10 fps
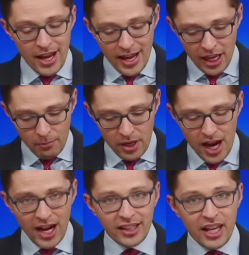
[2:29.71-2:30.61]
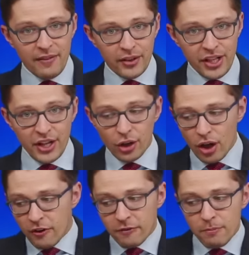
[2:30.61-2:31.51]
Hidden behind even a year
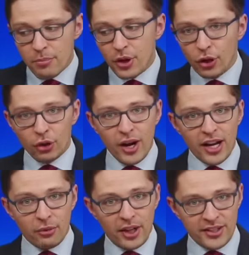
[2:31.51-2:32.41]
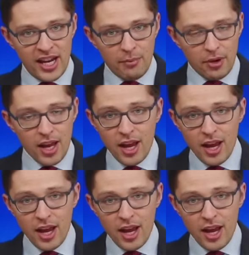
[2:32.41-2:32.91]
of bureaucratic red tape,